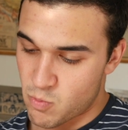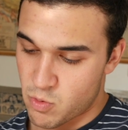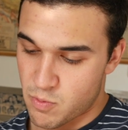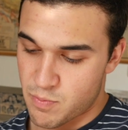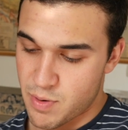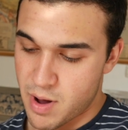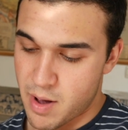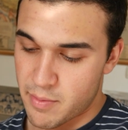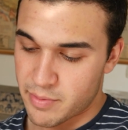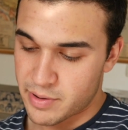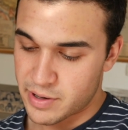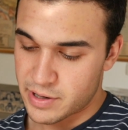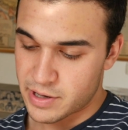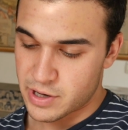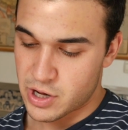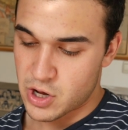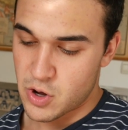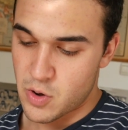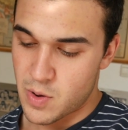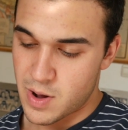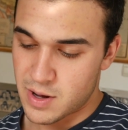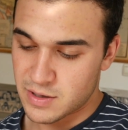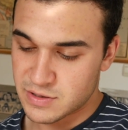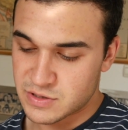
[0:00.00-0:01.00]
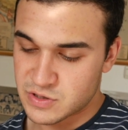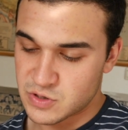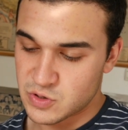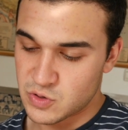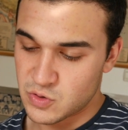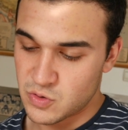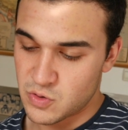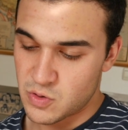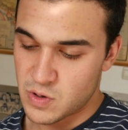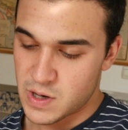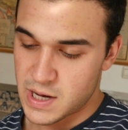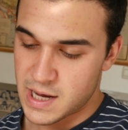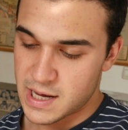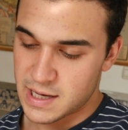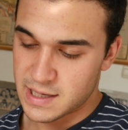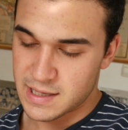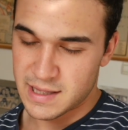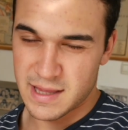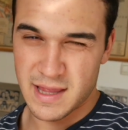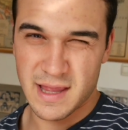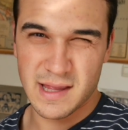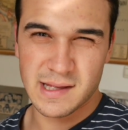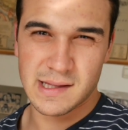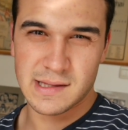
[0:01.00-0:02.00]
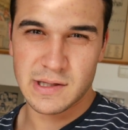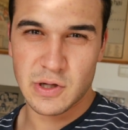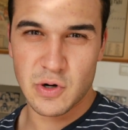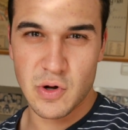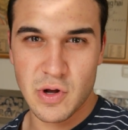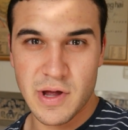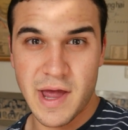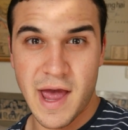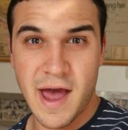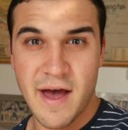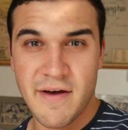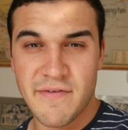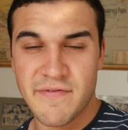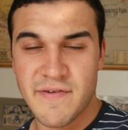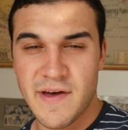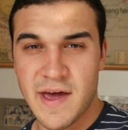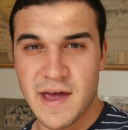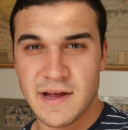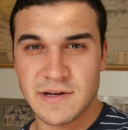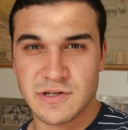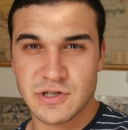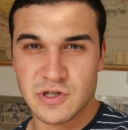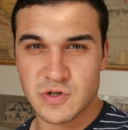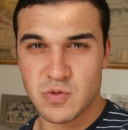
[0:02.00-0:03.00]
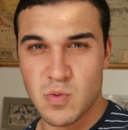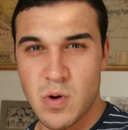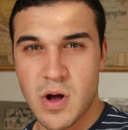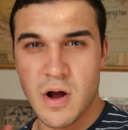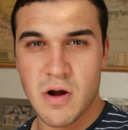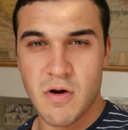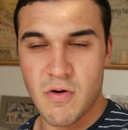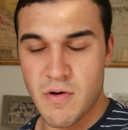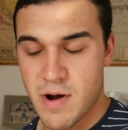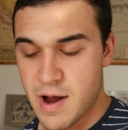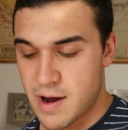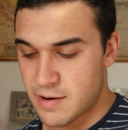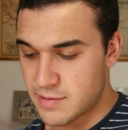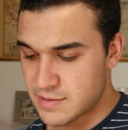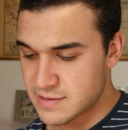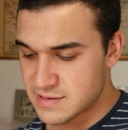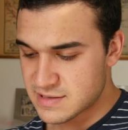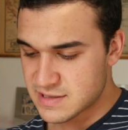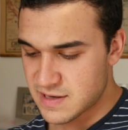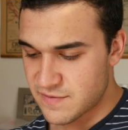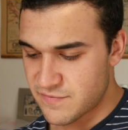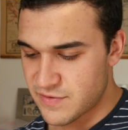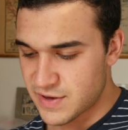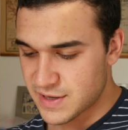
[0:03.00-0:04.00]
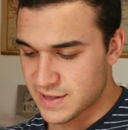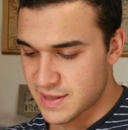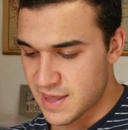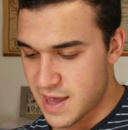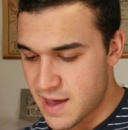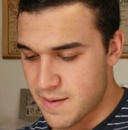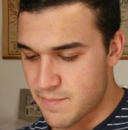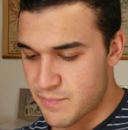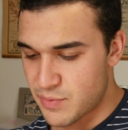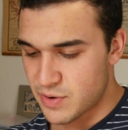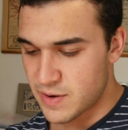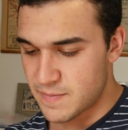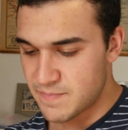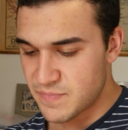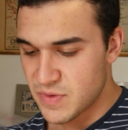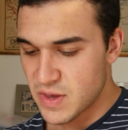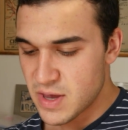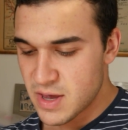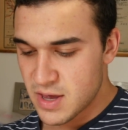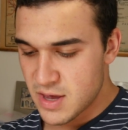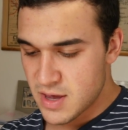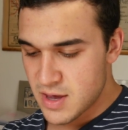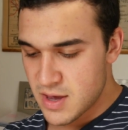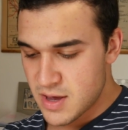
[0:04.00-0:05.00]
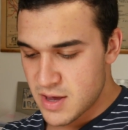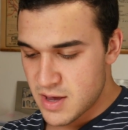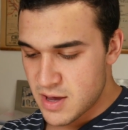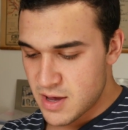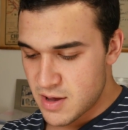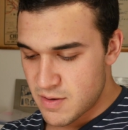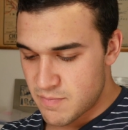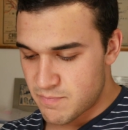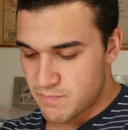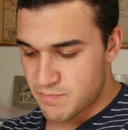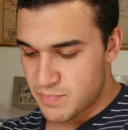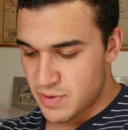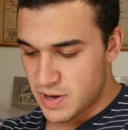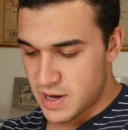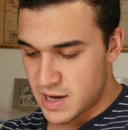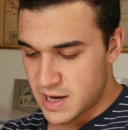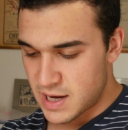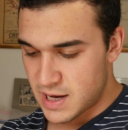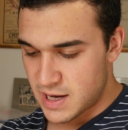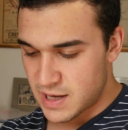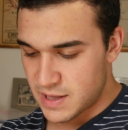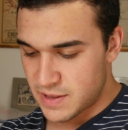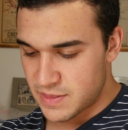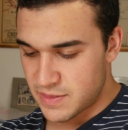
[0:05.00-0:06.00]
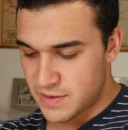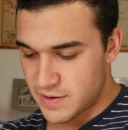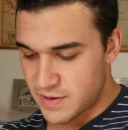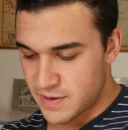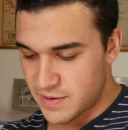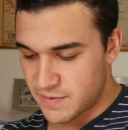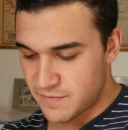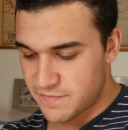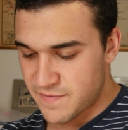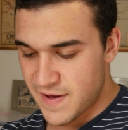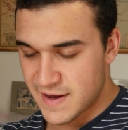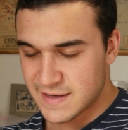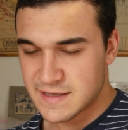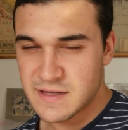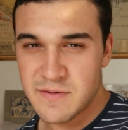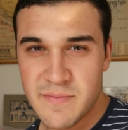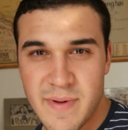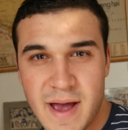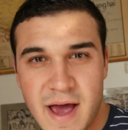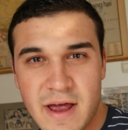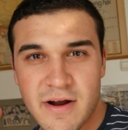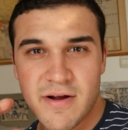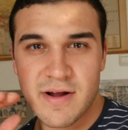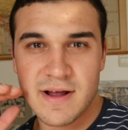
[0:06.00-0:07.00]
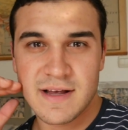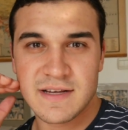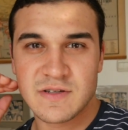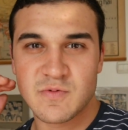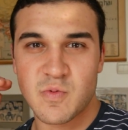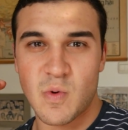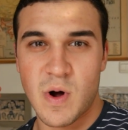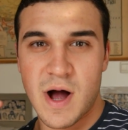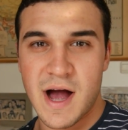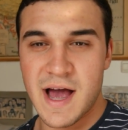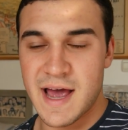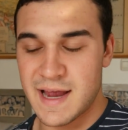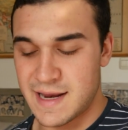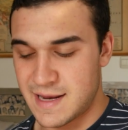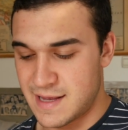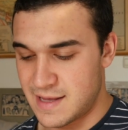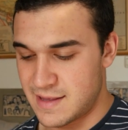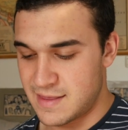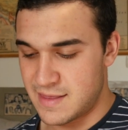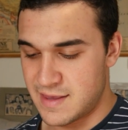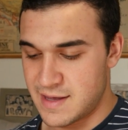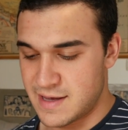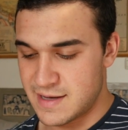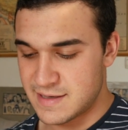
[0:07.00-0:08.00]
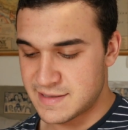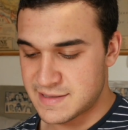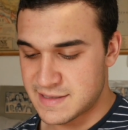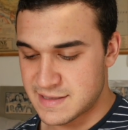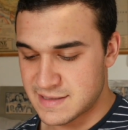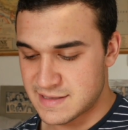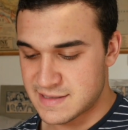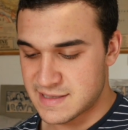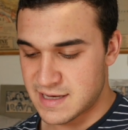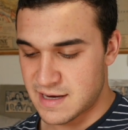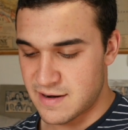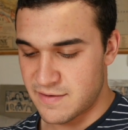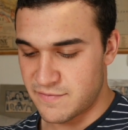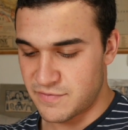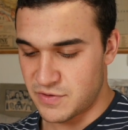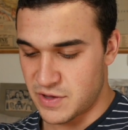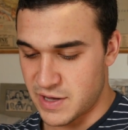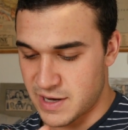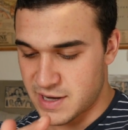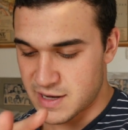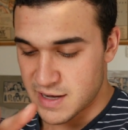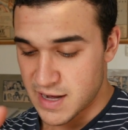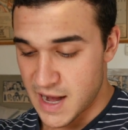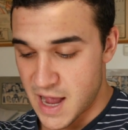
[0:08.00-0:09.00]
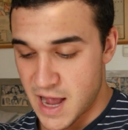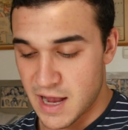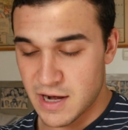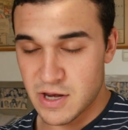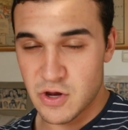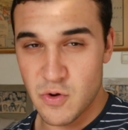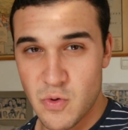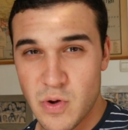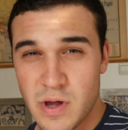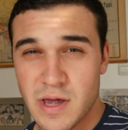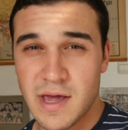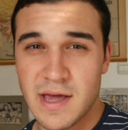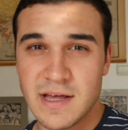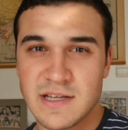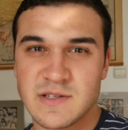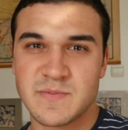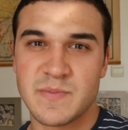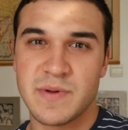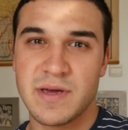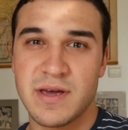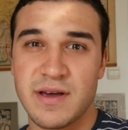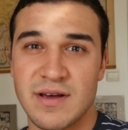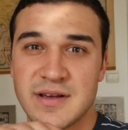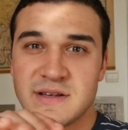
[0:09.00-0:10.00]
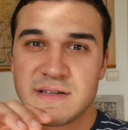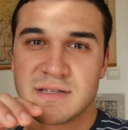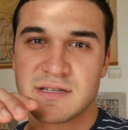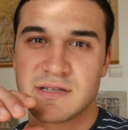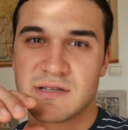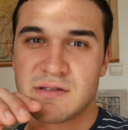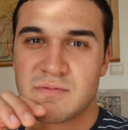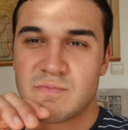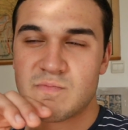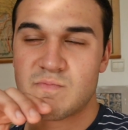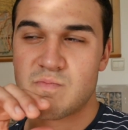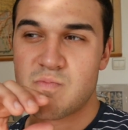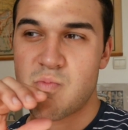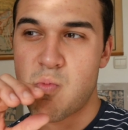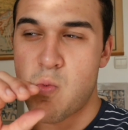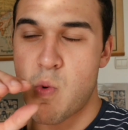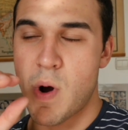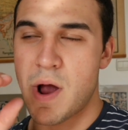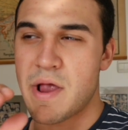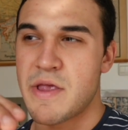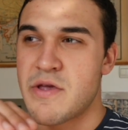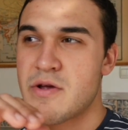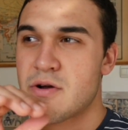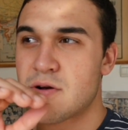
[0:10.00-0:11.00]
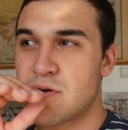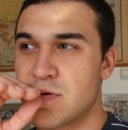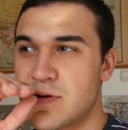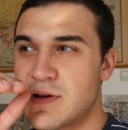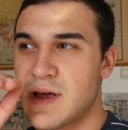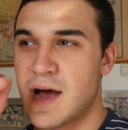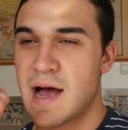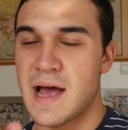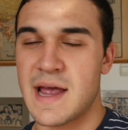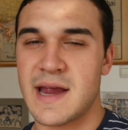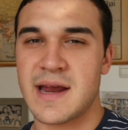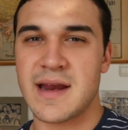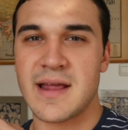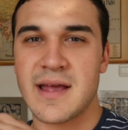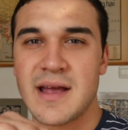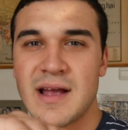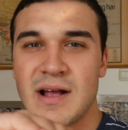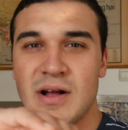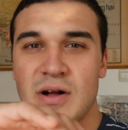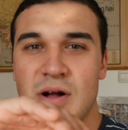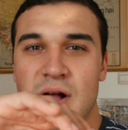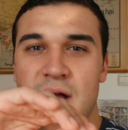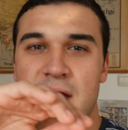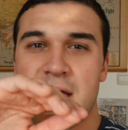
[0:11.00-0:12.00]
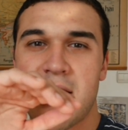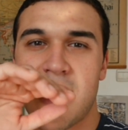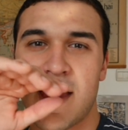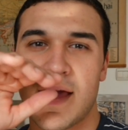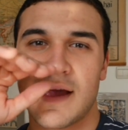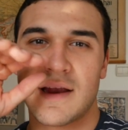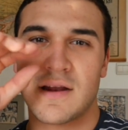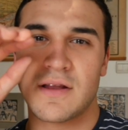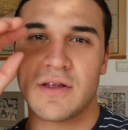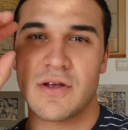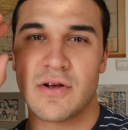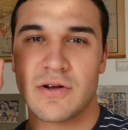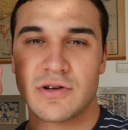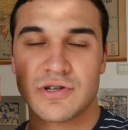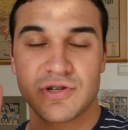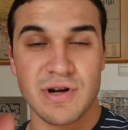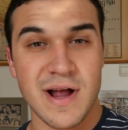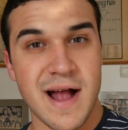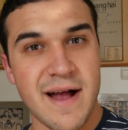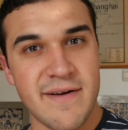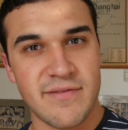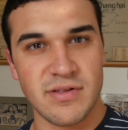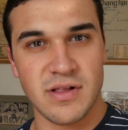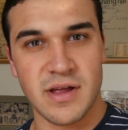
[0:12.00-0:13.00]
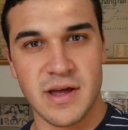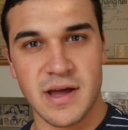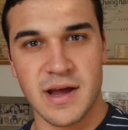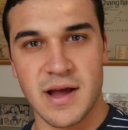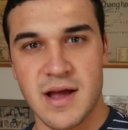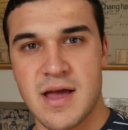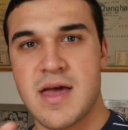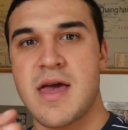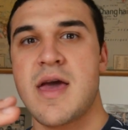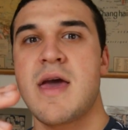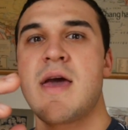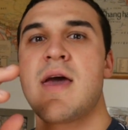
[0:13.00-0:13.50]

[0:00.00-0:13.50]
we're probably gonna go out to a like, little cafe and just walk around and stuff like that. But uh, the fact of the matter is why I did this instead of like not doing it is because when you're dieting and you're traveling,